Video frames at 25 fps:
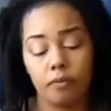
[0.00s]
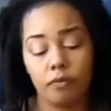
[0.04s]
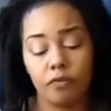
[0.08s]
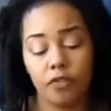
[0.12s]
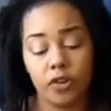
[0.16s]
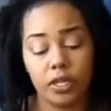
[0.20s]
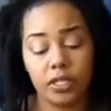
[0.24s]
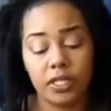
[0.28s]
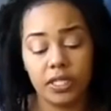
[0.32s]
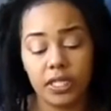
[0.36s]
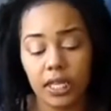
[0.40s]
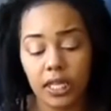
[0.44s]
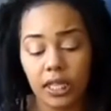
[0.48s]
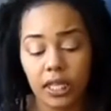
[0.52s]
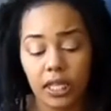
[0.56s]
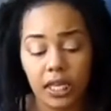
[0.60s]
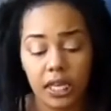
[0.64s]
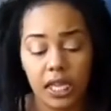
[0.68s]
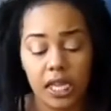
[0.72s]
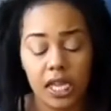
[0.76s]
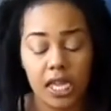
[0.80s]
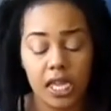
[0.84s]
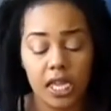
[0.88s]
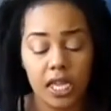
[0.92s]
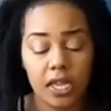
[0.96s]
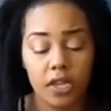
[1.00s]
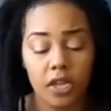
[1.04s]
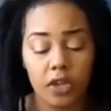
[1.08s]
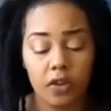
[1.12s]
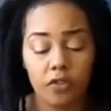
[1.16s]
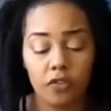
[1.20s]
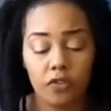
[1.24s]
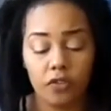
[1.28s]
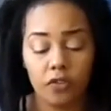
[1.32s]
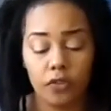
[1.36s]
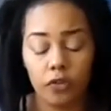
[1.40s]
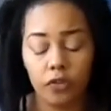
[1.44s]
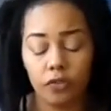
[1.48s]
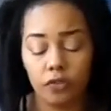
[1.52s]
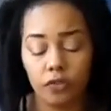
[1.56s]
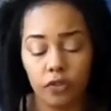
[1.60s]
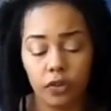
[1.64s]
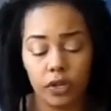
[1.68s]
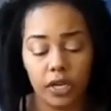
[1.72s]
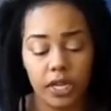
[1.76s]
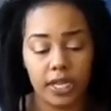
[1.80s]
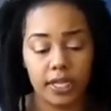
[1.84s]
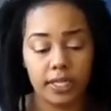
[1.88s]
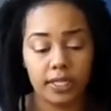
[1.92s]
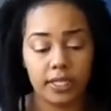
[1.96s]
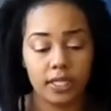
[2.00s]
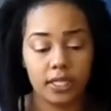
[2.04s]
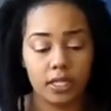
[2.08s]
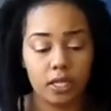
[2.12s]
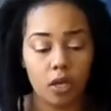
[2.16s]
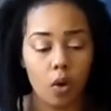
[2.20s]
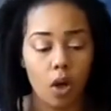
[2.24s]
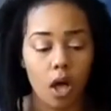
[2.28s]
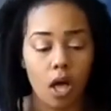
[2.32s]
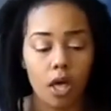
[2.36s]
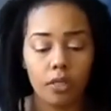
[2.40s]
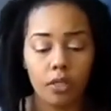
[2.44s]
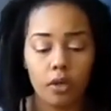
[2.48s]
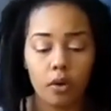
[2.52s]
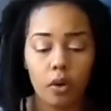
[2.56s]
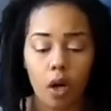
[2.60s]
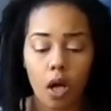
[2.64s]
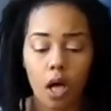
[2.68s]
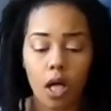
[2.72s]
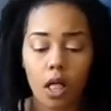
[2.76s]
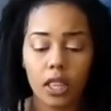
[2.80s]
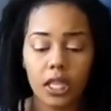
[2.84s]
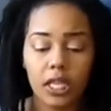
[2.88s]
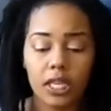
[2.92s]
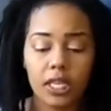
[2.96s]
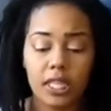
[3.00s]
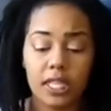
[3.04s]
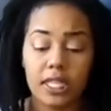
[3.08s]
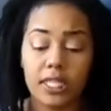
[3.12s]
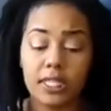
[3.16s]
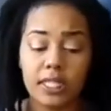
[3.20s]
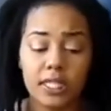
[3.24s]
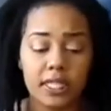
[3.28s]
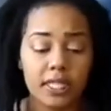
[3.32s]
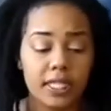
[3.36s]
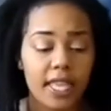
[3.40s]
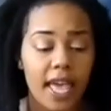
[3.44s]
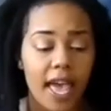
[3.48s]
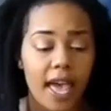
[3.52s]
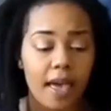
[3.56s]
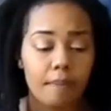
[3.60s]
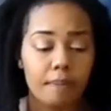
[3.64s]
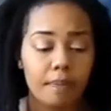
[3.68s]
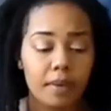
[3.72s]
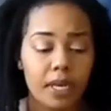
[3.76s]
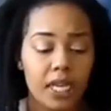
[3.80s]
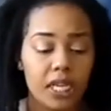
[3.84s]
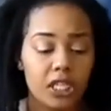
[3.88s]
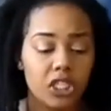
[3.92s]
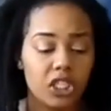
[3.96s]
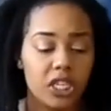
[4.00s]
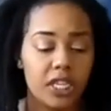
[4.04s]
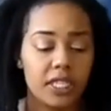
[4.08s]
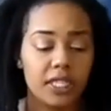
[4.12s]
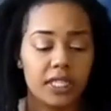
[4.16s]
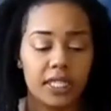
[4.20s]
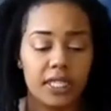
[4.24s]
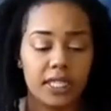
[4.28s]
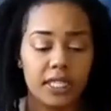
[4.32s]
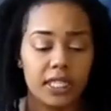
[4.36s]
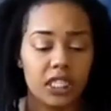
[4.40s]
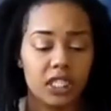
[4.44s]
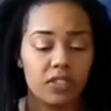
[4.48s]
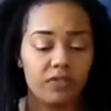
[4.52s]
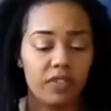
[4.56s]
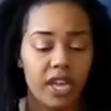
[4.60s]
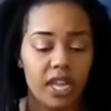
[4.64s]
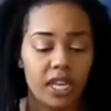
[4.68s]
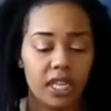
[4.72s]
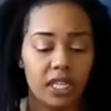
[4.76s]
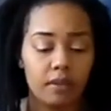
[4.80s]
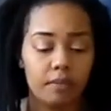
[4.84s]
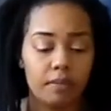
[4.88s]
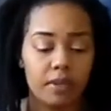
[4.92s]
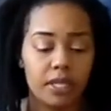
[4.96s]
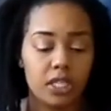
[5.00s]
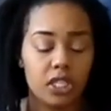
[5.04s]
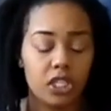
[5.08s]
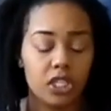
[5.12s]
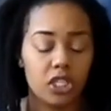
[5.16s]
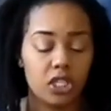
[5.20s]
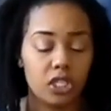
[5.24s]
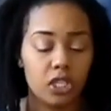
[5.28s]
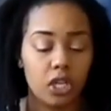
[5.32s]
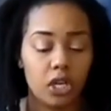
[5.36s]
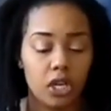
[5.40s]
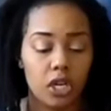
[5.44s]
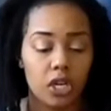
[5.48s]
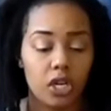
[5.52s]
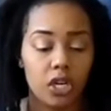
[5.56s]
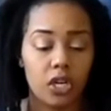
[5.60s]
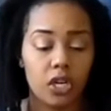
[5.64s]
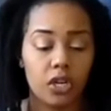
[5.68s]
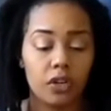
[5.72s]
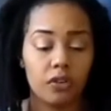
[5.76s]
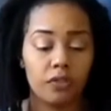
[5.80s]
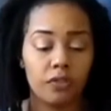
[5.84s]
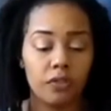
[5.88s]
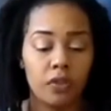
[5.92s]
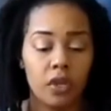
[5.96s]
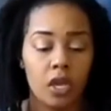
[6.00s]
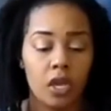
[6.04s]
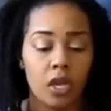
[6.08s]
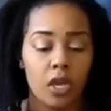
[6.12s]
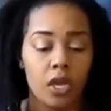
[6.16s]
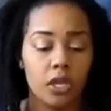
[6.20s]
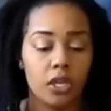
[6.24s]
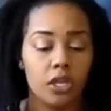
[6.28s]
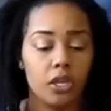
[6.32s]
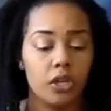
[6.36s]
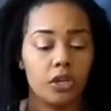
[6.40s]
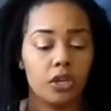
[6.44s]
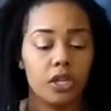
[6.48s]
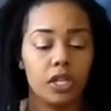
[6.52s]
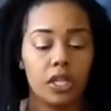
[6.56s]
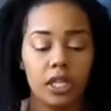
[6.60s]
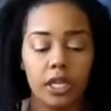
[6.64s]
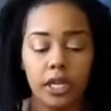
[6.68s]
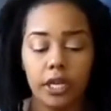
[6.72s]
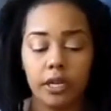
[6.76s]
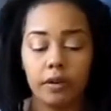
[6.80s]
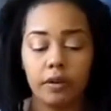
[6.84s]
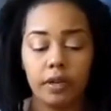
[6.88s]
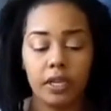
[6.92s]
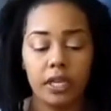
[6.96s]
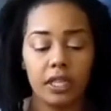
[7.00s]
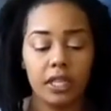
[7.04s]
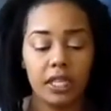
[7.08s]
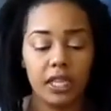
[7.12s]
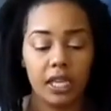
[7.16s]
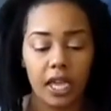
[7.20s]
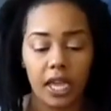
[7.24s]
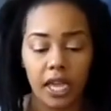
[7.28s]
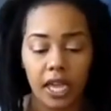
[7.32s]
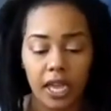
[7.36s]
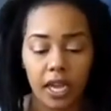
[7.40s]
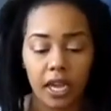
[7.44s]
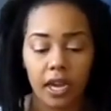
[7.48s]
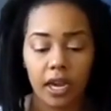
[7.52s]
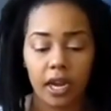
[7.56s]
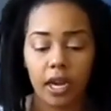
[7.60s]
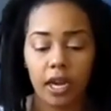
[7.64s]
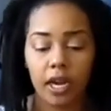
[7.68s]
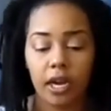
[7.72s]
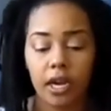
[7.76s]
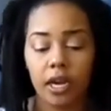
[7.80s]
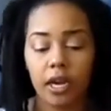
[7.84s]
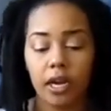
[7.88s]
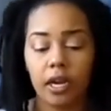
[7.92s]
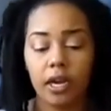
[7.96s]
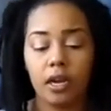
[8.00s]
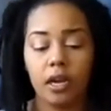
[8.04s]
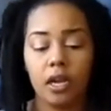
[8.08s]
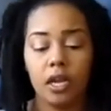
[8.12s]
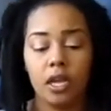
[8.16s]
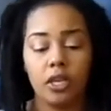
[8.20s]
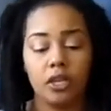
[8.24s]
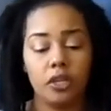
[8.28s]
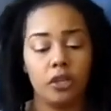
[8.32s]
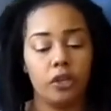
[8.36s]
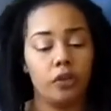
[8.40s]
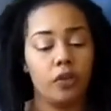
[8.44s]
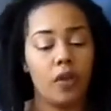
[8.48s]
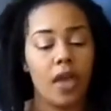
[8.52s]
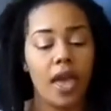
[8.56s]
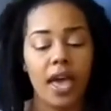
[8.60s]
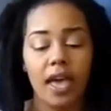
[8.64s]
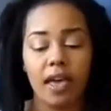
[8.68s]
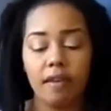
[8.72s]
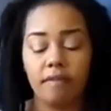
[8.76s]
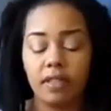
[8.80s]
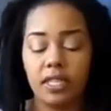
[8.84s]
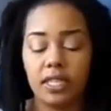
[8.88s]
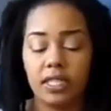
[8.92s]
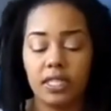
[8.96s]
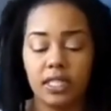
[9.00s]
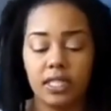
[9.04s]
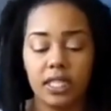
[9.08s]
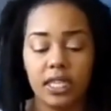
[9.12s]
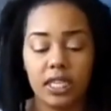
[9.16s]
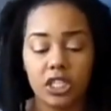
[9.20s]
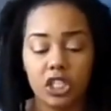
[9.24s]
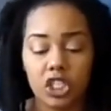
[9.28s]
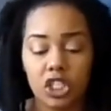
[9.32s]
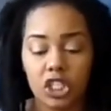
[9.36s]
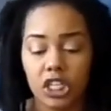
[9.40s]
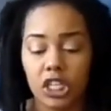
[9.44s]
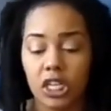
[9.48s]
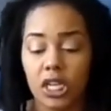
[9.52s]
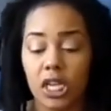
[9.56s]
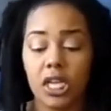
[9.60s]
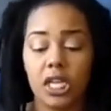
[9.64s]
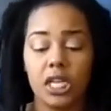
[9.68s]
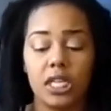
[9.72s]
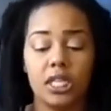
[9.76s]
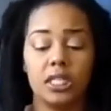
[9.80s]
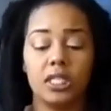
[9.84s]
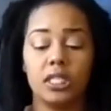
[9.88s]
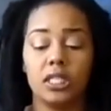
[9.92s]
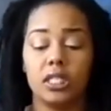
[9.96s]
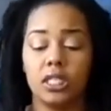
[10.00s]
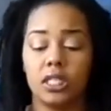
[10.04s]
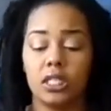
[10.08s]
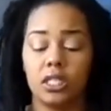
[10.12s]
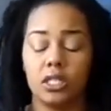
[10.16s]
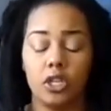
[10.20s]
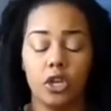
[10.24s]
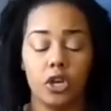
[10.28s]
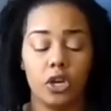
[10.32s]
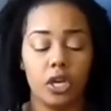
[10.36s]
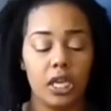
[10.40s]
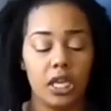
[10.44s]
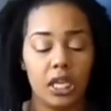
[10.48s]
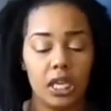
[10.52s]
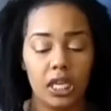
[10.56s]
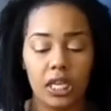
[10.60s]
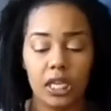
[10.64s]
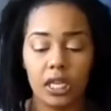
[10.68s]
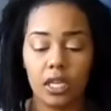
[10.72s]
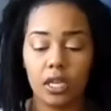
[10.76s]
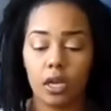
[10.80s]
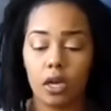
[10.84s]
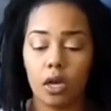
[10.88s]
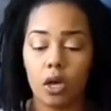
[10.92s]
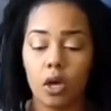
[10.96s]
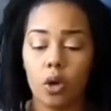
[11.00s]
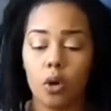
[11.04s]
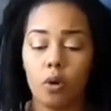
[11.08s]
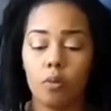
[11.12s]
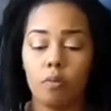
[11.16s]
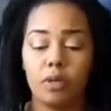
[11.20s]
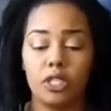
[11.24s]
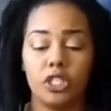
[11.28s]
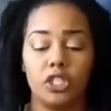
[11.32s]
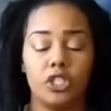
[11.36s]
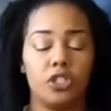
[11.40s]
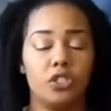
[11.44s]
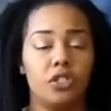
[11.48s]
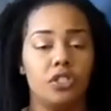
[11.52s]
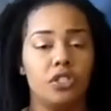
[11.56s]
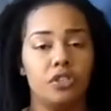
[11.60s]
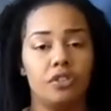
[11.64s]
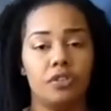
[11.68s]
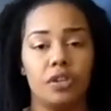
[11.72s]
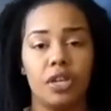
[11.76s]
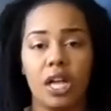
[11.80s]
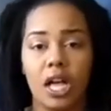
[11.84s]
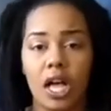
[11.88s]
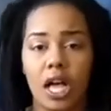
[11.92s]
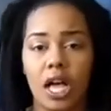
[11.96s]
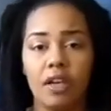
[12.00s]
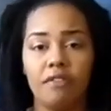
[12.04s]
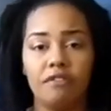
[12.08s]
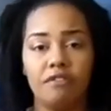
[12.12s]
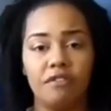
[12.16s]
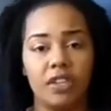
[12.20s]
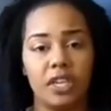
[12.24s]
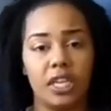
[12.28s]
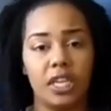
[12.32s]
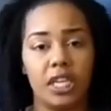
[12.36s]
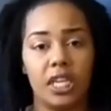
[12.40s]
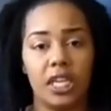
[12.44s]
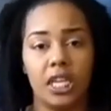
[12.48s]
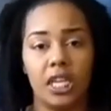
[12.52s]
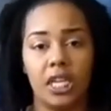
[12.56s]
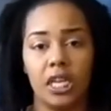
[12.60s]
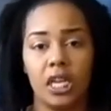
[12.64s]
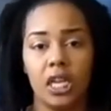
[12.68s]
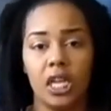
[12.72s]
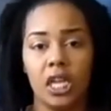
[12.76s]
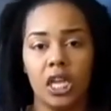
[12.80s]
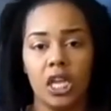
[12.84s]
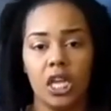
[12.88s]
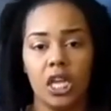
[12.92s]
Fertility, fruitfulness. So although all of this is happening, justice has finally been served. You're clearing the air. You have decisions, your ego, but you're still confident.